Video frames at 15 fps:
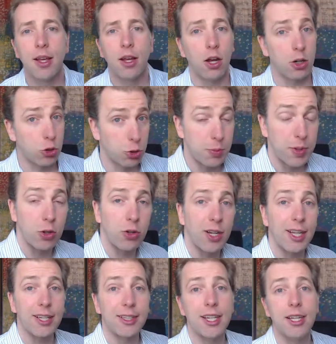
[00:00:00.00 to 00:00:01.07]
it could be on
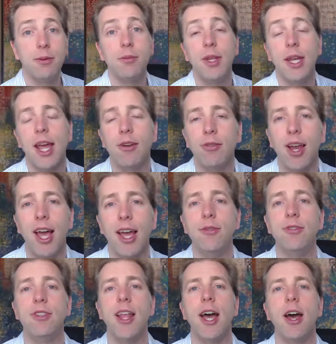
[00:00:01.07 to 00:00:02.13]
LinkedIn, they have
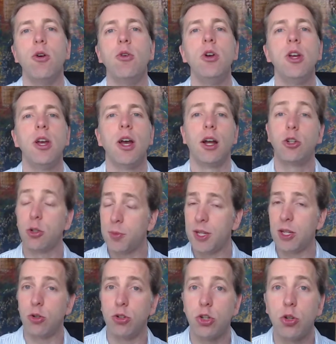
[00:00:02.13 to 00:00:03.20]
lives now, it could be
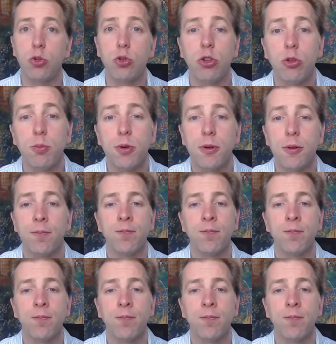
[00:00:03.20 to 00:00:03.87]
on YouTube,